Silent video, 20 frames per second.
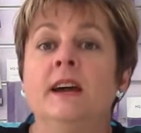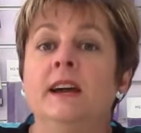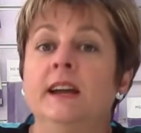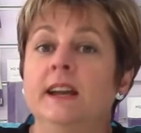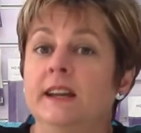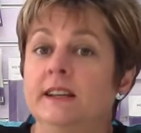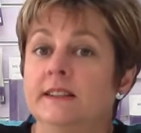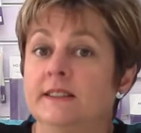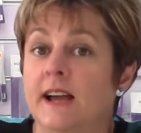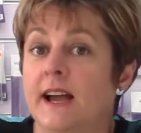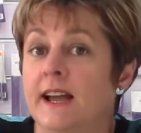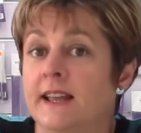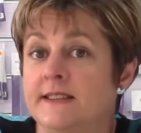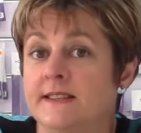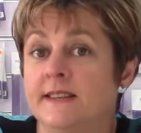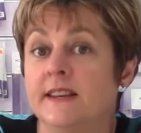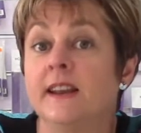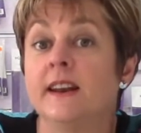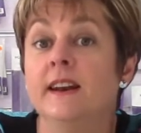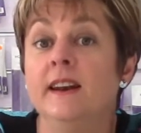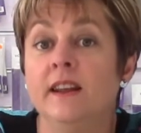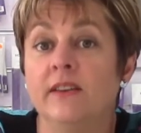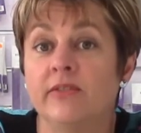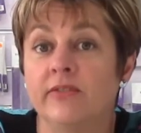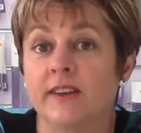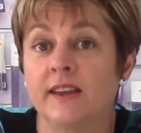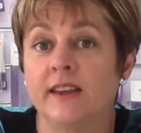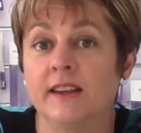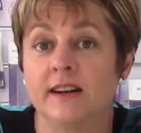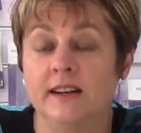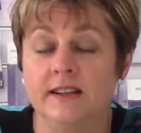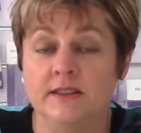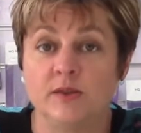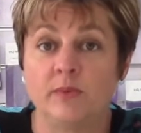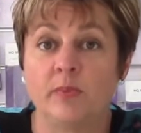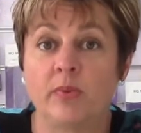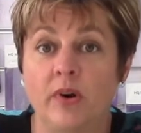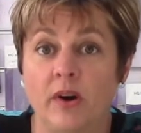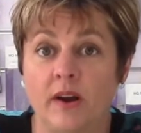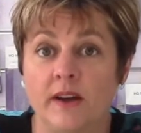It adds significantly to
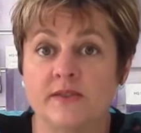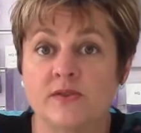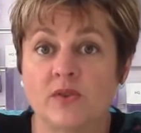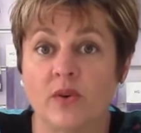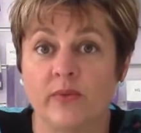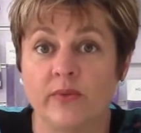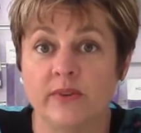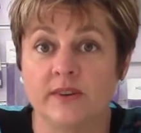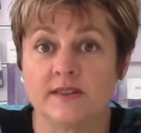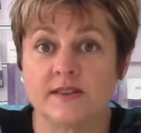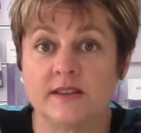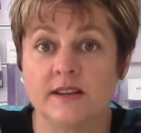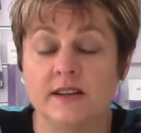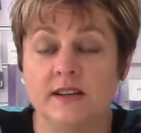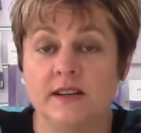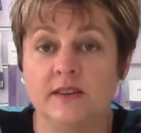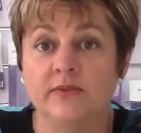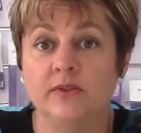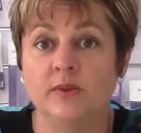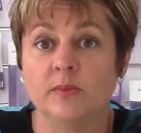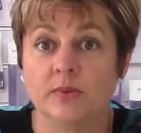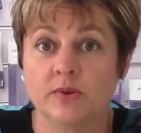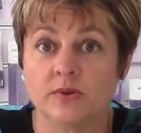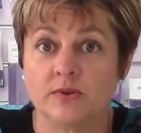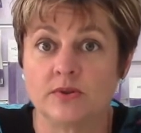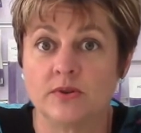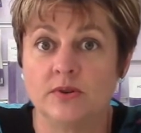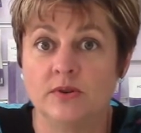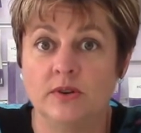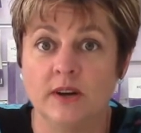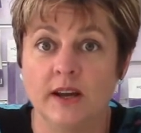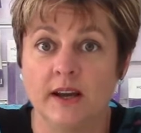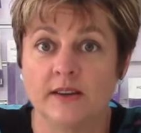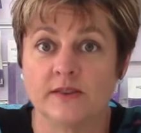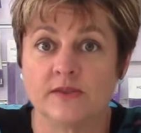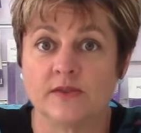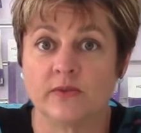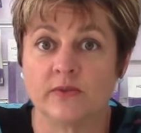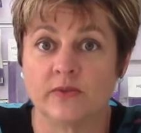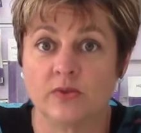price, obviously, if you put 2
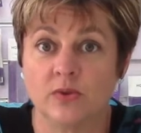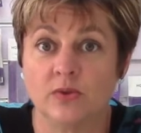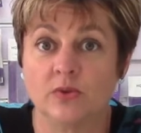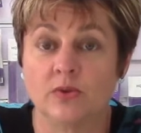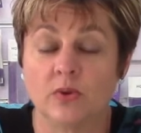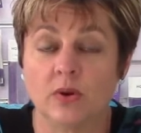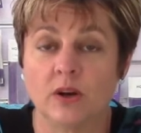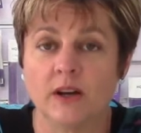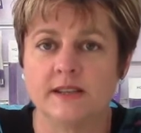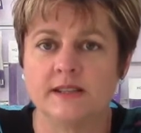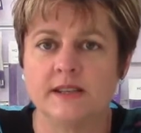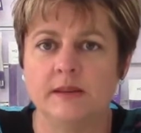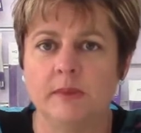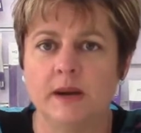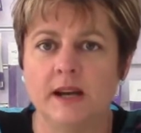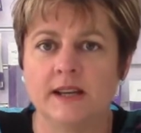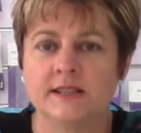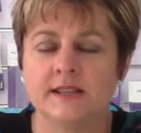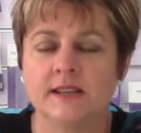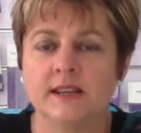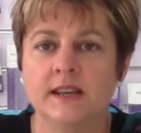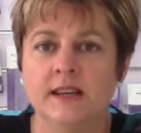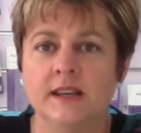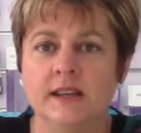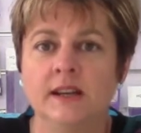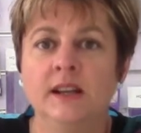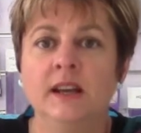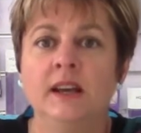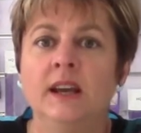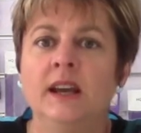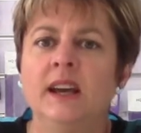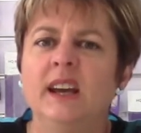layers of good quality batting in.